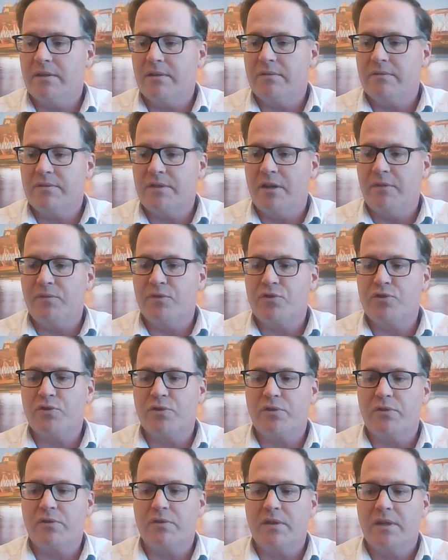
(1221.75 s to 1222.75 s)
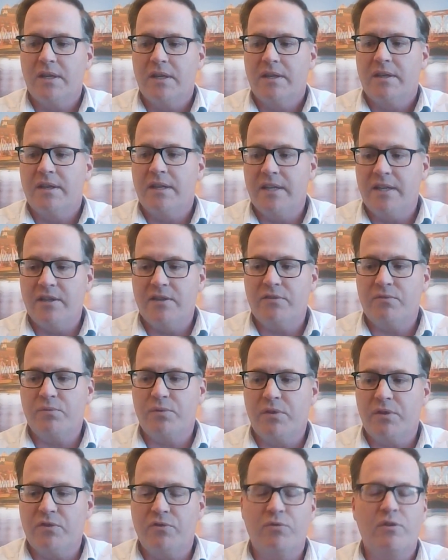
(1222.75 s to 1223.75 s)
self-insured, it is
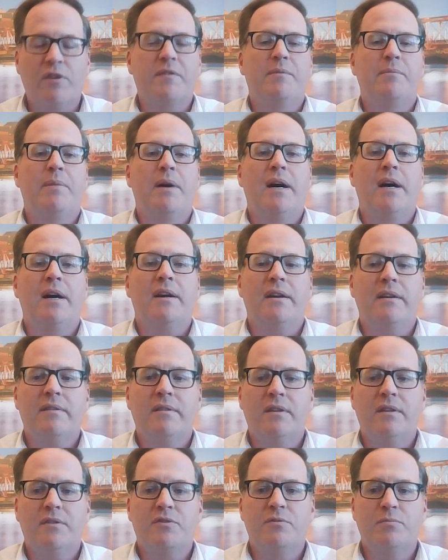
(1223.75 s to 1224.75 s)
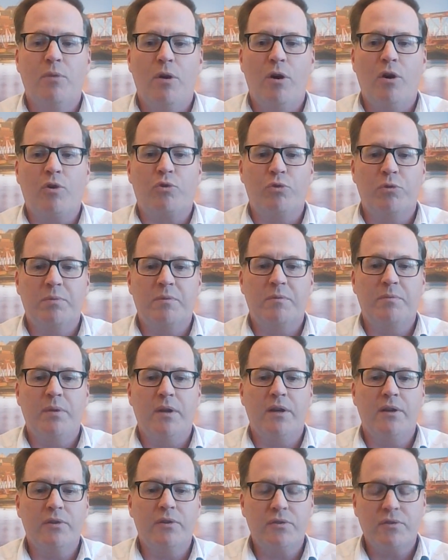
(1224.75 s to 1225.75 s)
really driven by a small group of
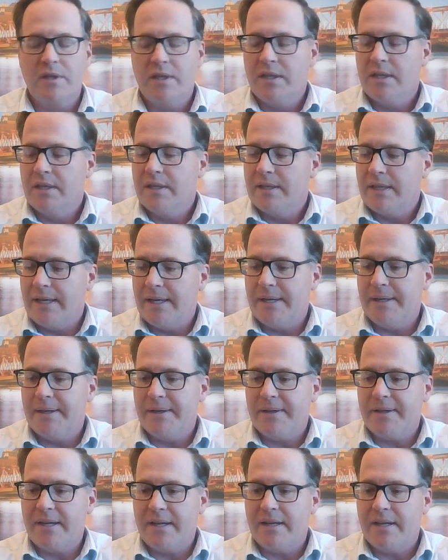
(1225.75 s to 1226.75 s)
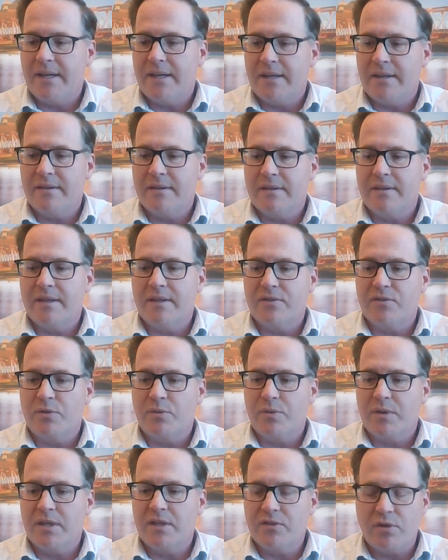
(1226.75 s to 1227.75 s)
players. And
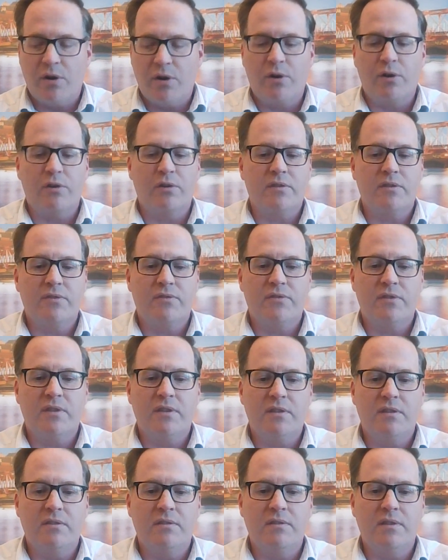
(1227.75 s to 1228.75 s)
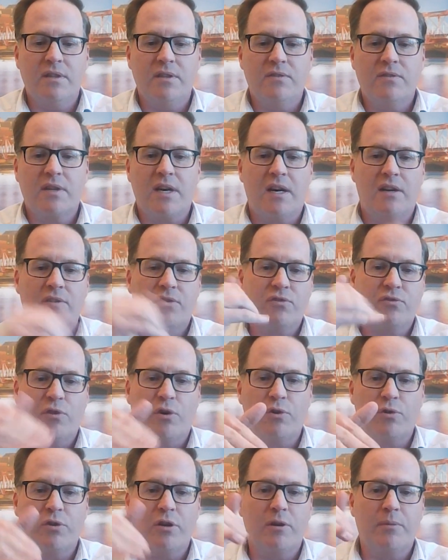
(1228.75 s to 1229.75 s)
so it is hard to see these kind of
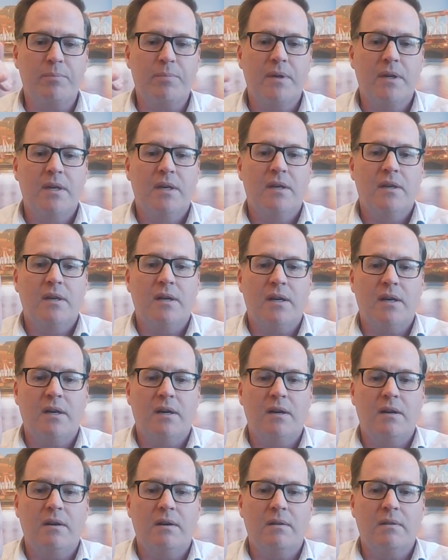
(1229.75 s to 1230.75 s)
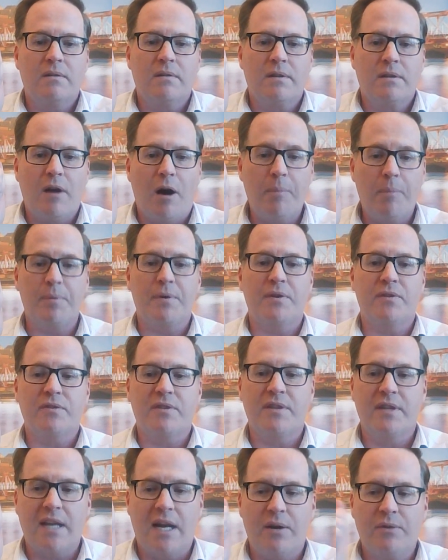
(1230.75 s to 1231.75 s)
startup companies
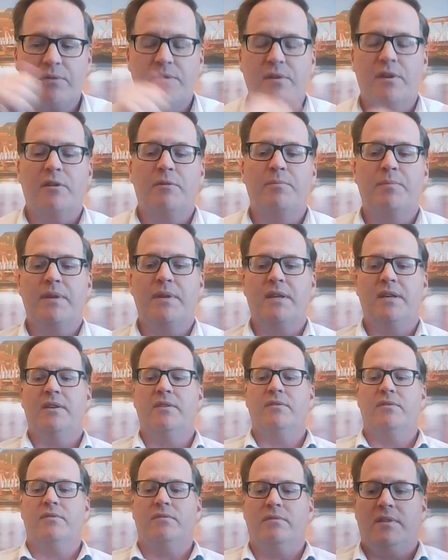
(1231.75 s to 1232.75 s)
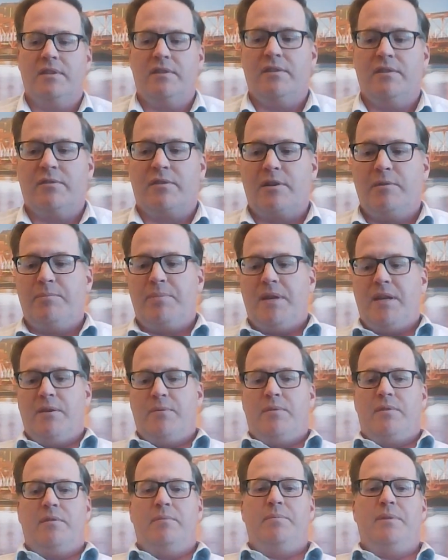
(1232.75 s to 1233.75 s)
get out there because you're competing
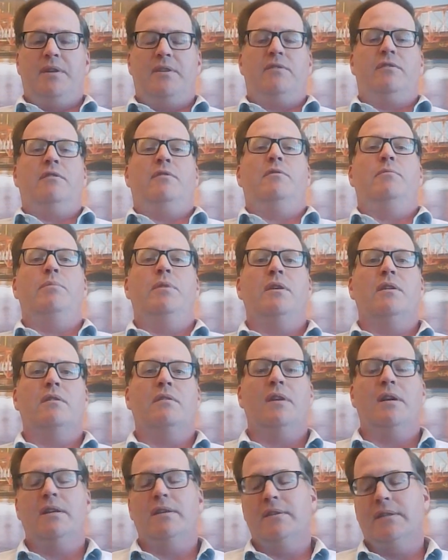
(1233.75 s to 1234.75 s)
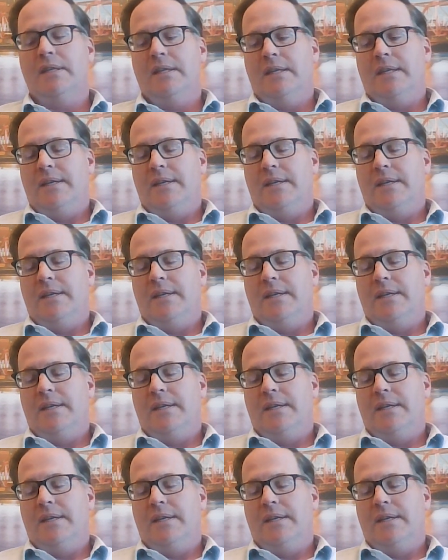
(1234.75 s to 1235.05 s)
with the biggest of the big. And